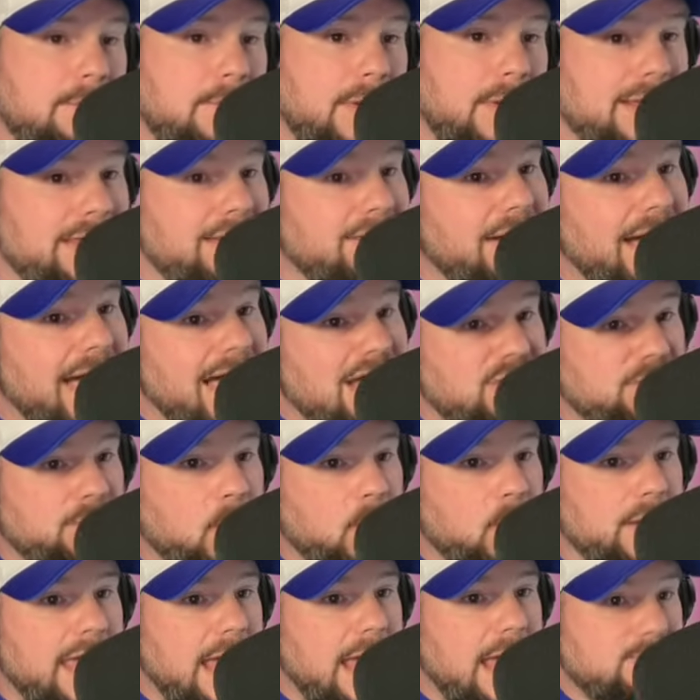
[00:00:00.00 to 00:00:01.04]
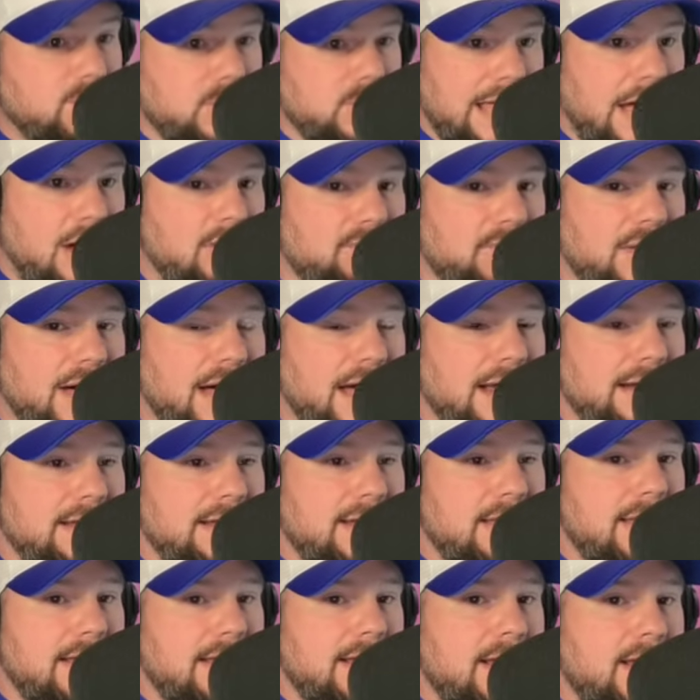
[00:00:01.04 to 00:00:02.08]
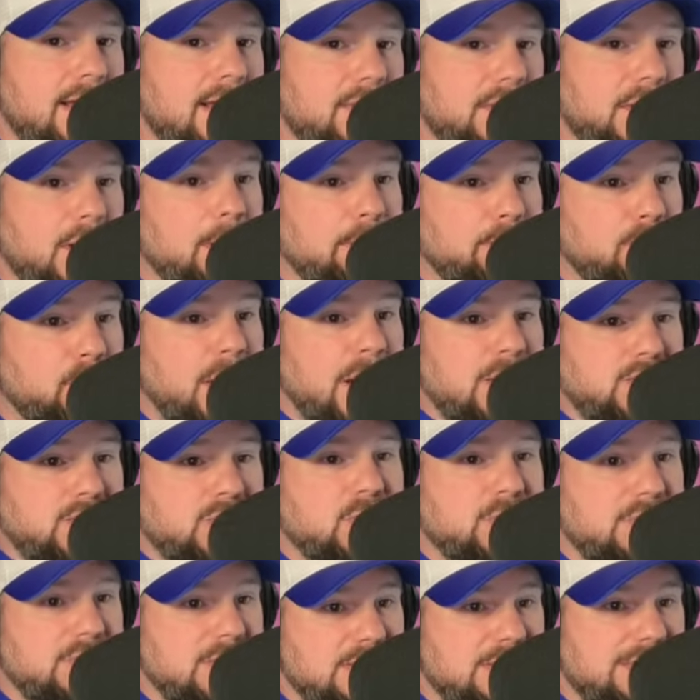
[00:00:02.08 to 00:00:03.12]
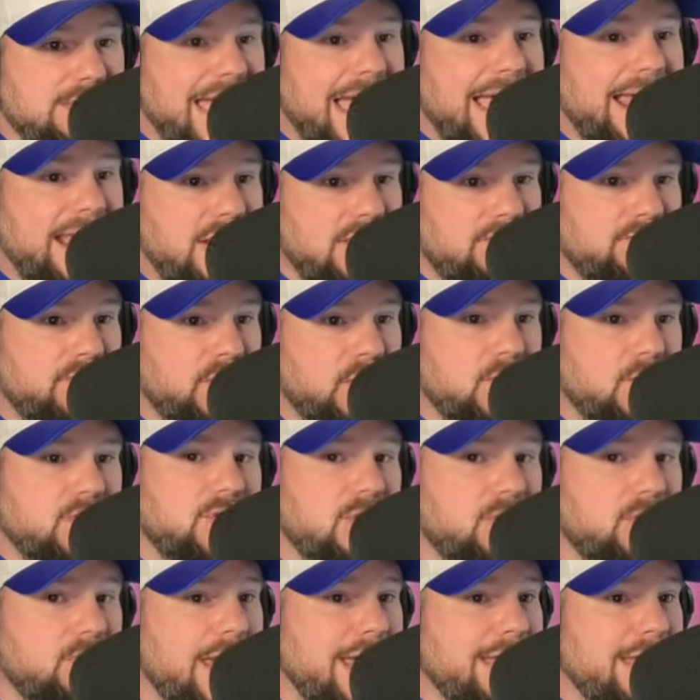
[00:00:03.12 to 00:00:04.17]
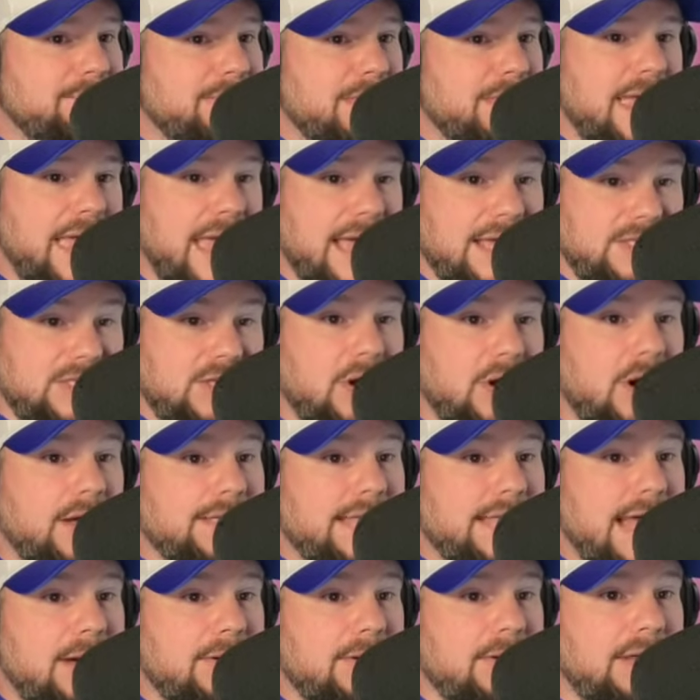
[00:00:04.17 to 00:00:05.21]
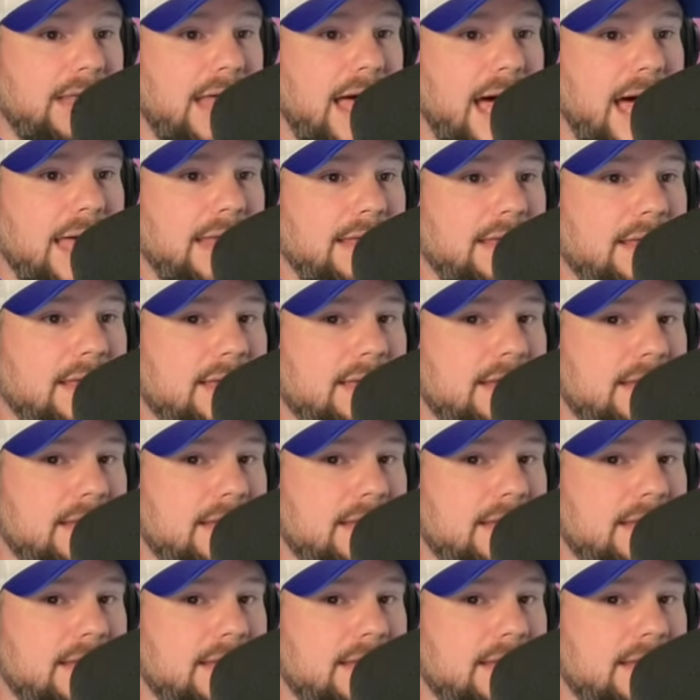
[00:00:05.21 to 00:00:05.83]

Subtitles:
But in the last 4 games without Von, their pressure to sack conversion rate has gone down a lot.